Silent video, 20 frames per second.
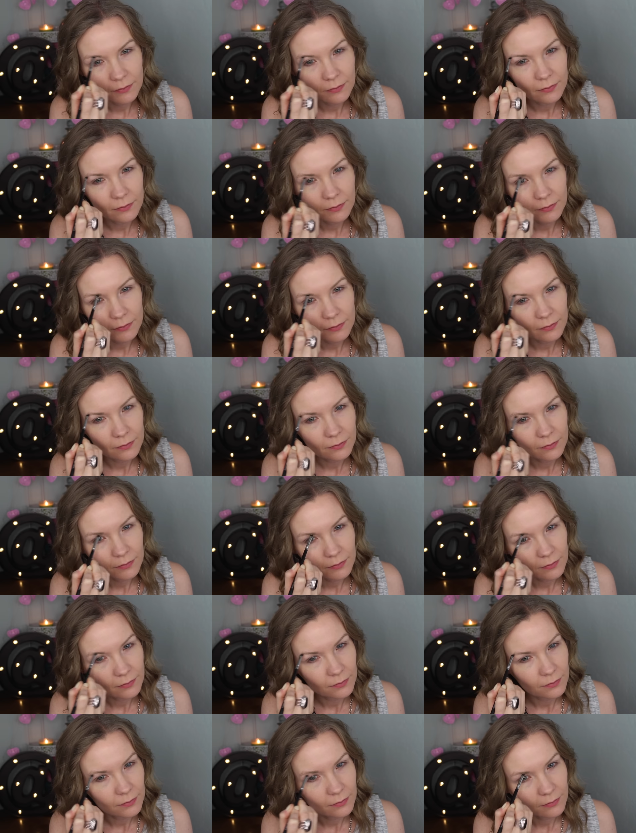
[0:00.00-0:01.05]

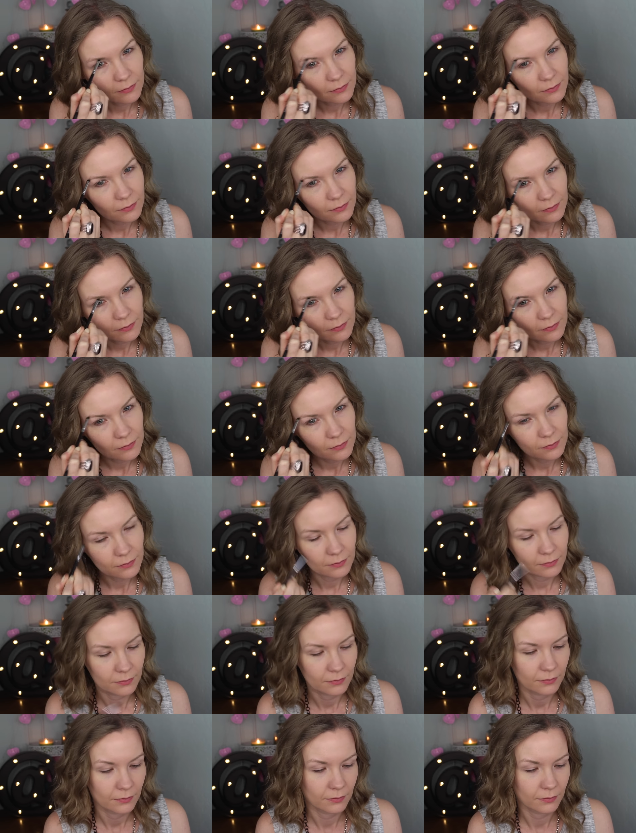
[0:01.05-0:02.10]

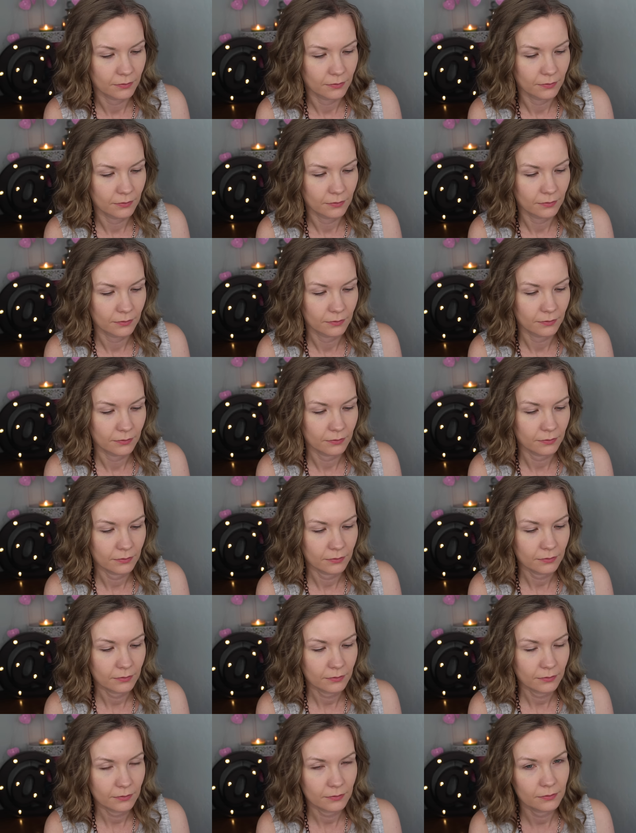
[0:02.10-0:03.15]

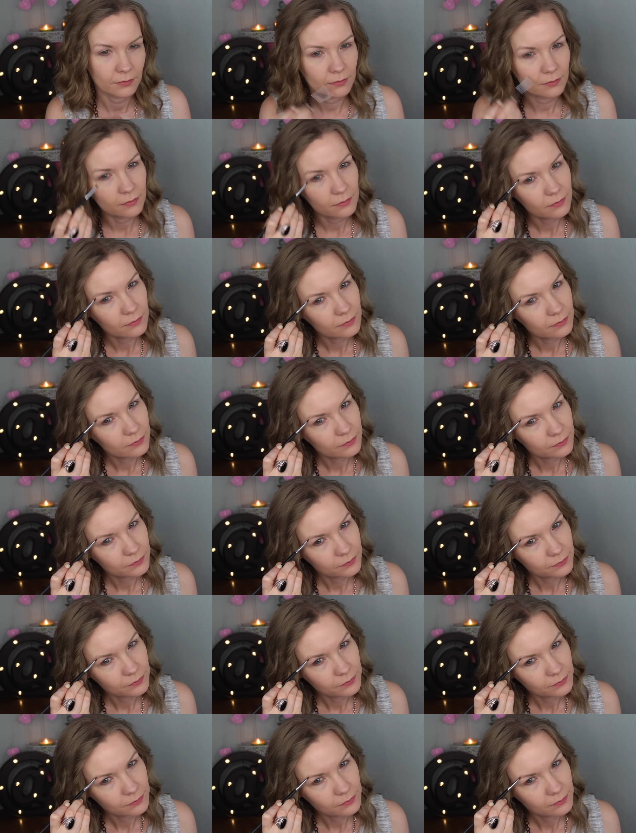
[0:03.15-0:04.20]

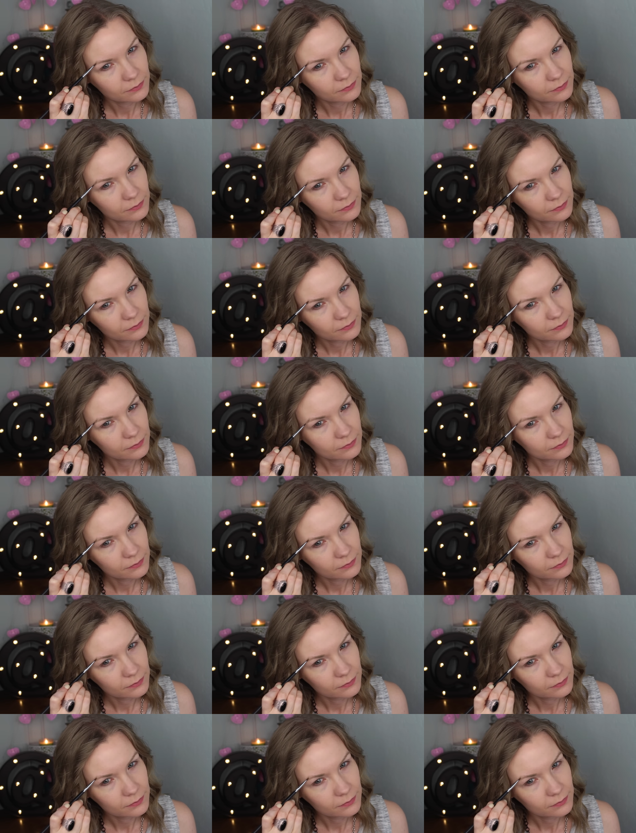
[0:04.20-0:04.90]
[no speech]